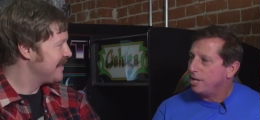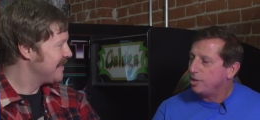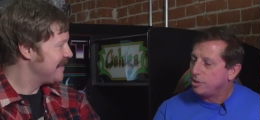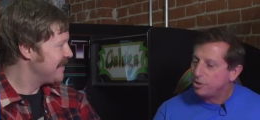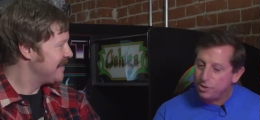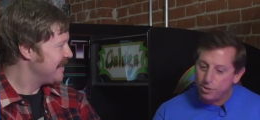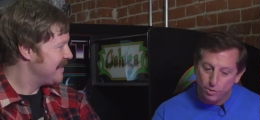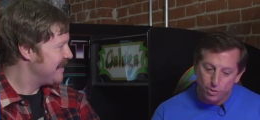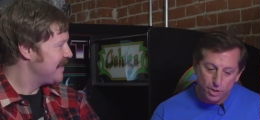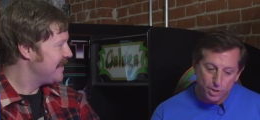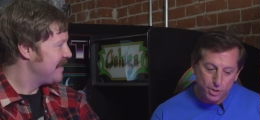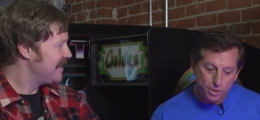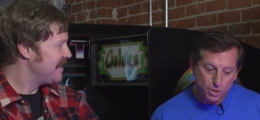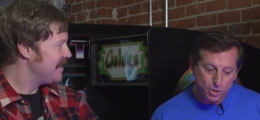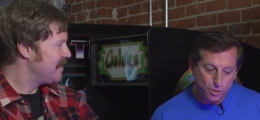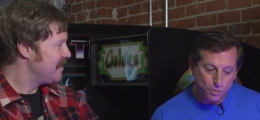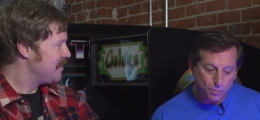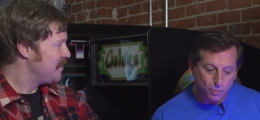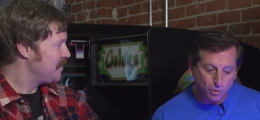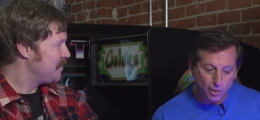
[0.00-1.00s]
Speaker 1: and as soon
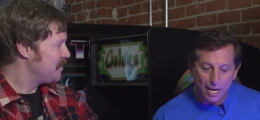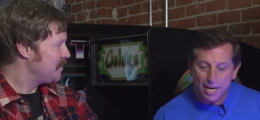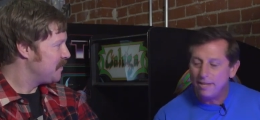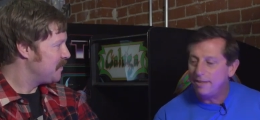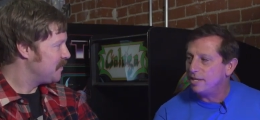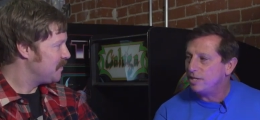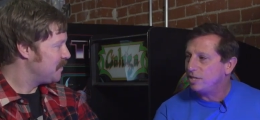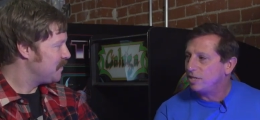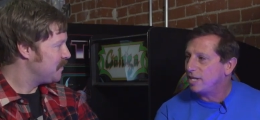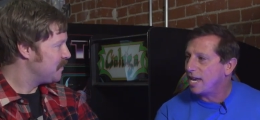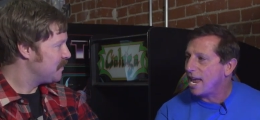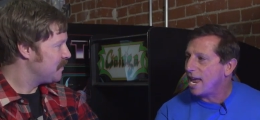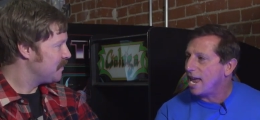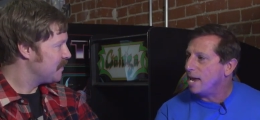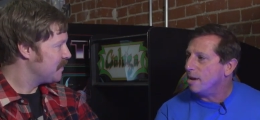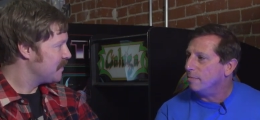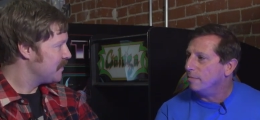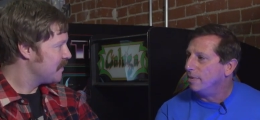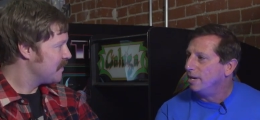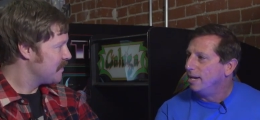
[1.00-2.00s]
as you play this
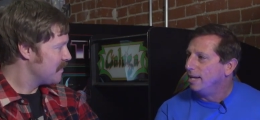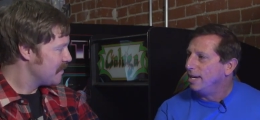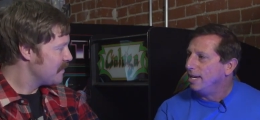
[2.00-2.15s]
game,